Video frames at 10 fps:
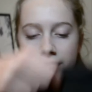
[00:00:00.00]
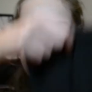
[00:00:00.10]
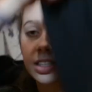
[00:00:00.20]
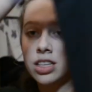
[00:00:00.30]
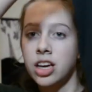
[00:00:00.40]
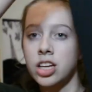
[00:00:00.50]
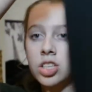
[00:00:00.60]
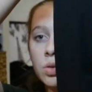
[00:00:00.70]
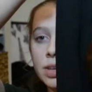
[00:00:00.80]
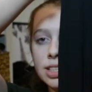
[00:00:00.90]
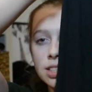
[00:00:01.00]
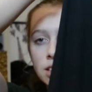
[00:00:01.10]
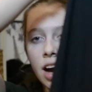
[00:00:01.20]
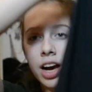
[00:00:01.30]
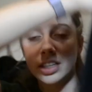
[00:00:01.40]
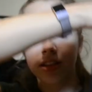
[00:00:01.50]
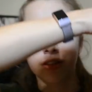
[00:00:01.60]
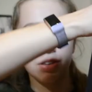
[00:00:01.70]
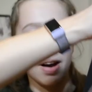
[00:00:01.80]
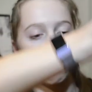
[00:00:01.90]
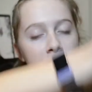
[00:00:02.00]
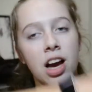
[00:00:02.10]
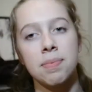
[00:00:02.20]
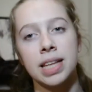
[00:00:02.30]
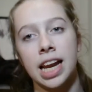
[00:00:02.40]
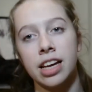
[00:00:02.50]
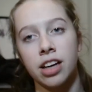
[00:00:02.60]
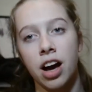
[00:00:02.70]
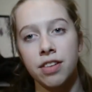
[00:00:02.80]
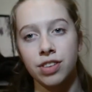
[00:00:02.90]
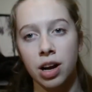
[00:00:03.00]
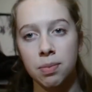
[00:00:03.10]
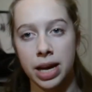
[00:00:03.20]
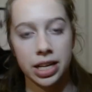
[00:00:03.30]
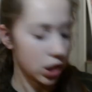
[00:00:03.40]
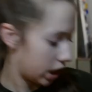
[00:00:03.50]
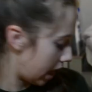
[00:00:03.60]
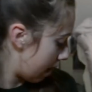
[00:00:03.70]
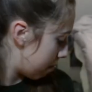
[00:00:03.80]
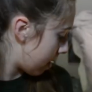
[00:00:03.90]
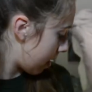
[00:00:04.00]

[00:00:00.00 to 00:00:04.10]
This twist knot crop top that I got from H&M.